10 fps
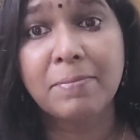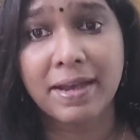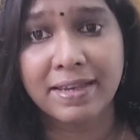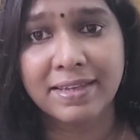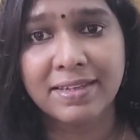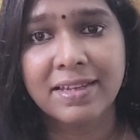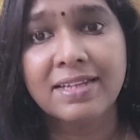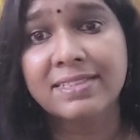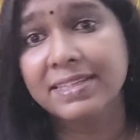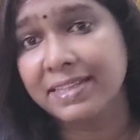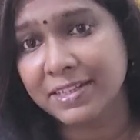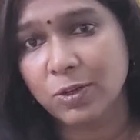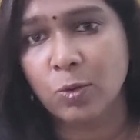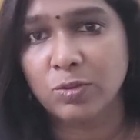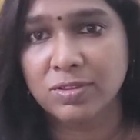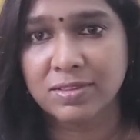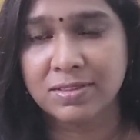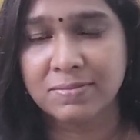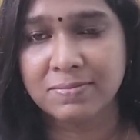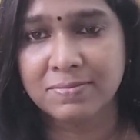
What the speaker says: by taking notes